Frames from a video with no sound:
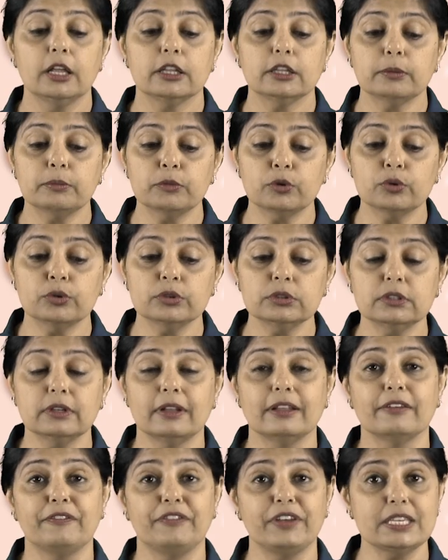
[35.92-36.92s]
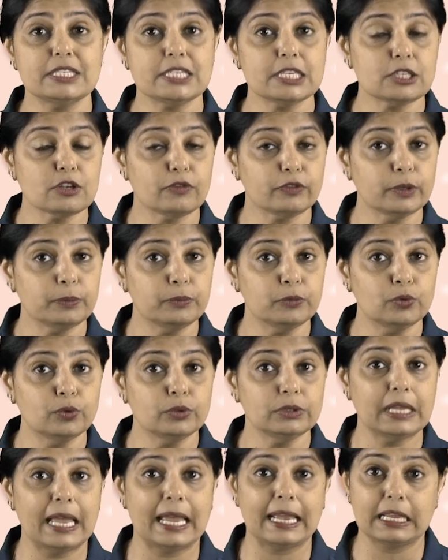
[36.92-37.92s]
the moon, the phases of the
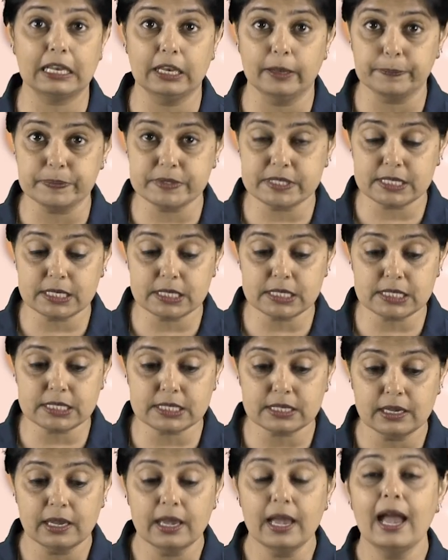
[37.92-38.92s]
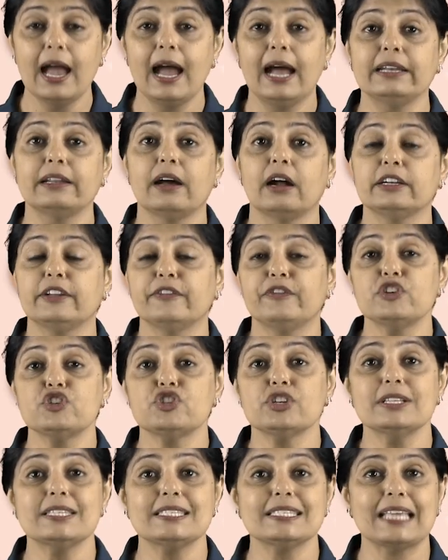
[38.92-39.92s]
moon, eclipses and
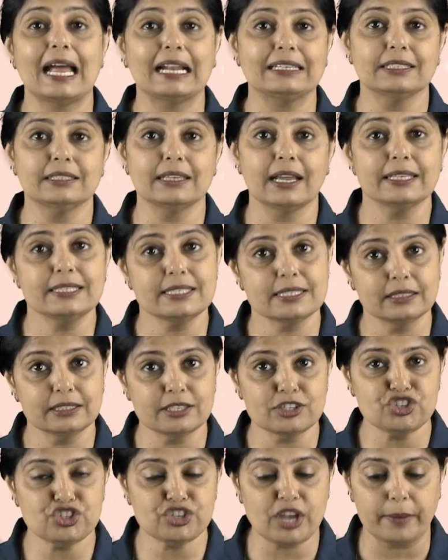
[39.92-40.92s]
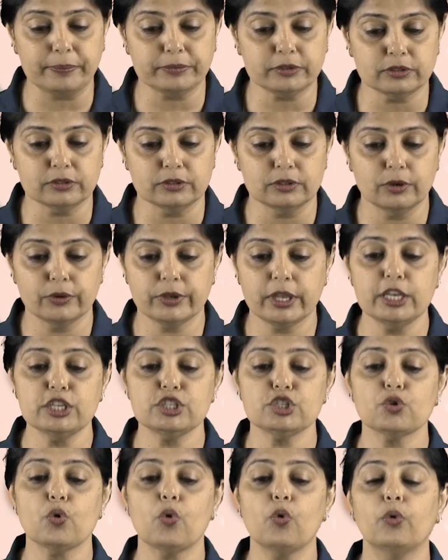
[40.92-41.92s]
artificial satellites in this chapter. Okay,
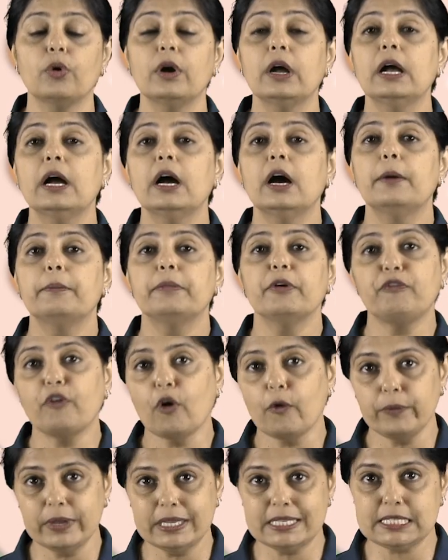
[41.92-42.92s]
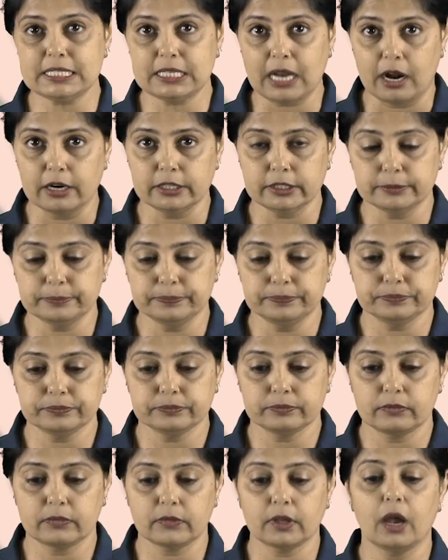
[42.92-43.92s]
so before we start,
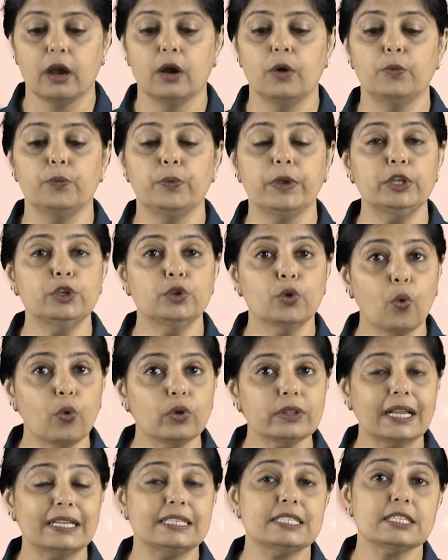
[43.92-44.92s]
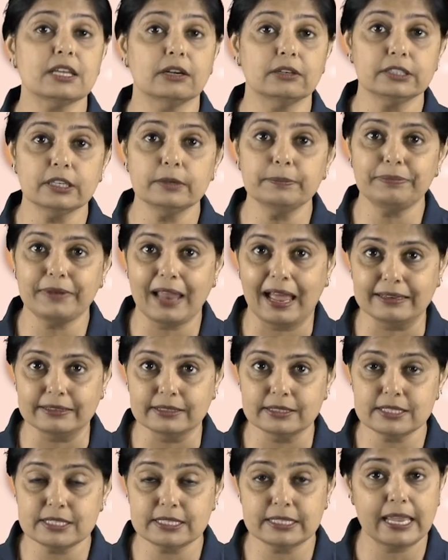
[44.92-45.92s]
we know that certain
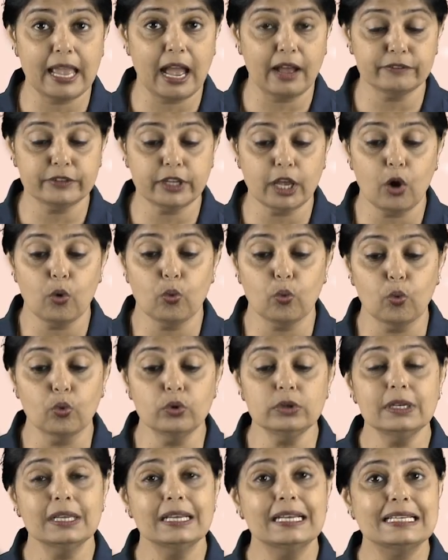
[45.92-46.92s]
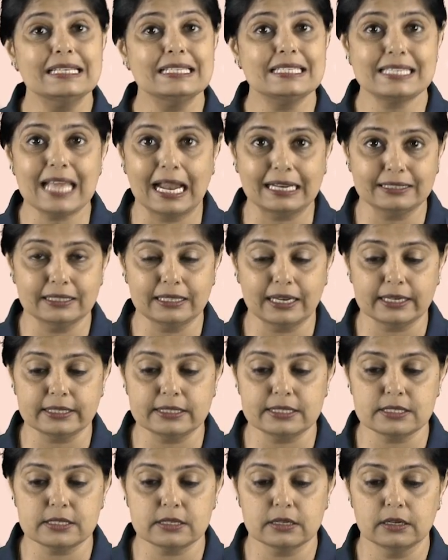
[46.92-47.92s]
planets, they have their own
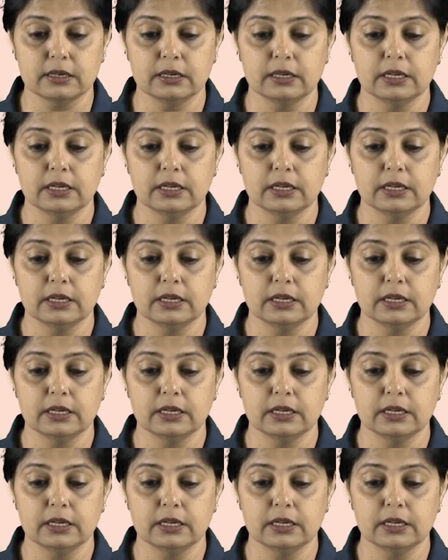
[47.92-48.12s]
satellites.